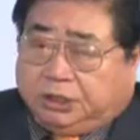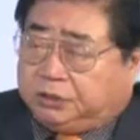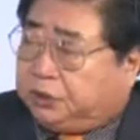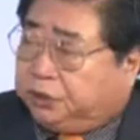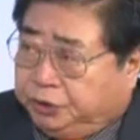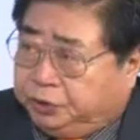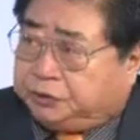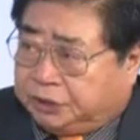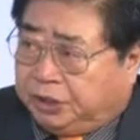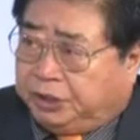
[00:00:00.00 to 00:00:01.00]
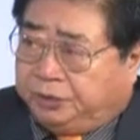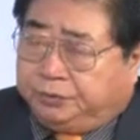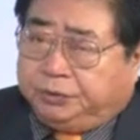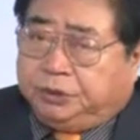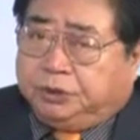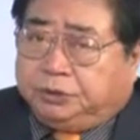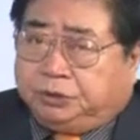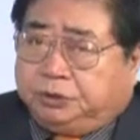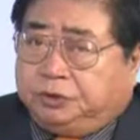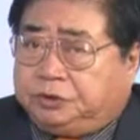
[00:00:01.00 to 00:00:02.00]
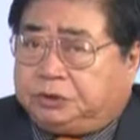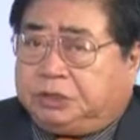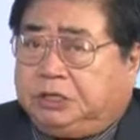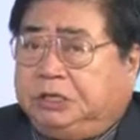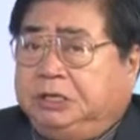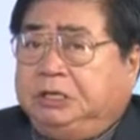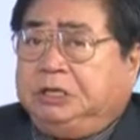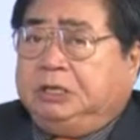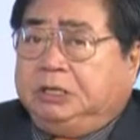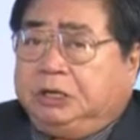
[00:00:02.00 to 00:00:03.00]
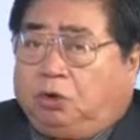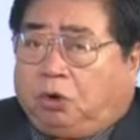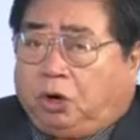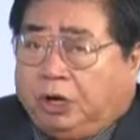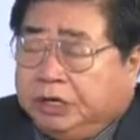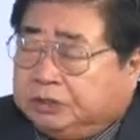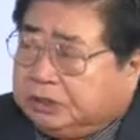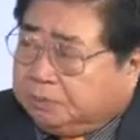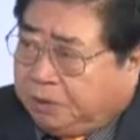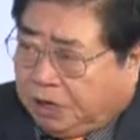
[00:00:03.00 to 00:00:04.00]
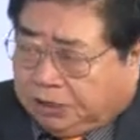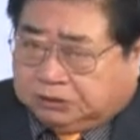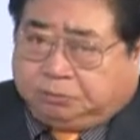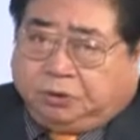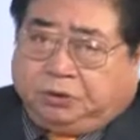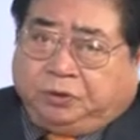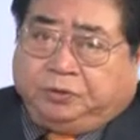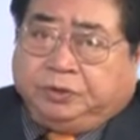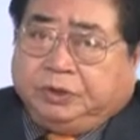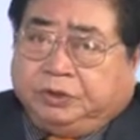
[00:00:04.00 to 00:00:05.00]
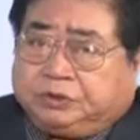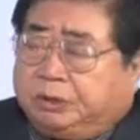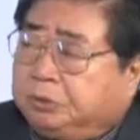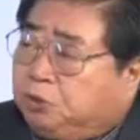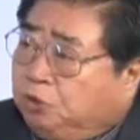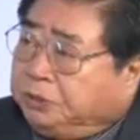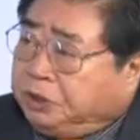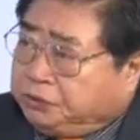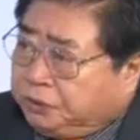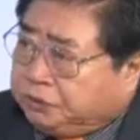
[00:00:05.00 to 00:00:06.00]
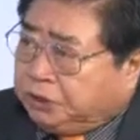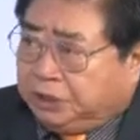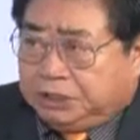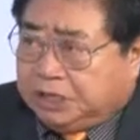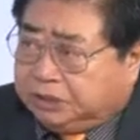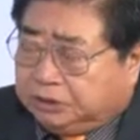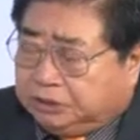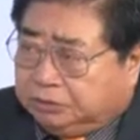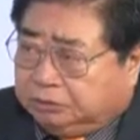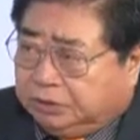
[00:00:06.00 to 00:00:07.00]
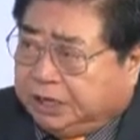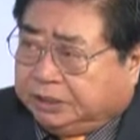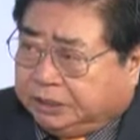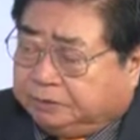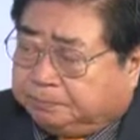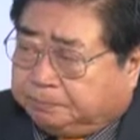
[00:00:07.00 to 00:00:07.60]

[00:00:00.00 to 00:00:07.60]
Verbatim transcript: is to use though do you see or is it possible some group interested in it related?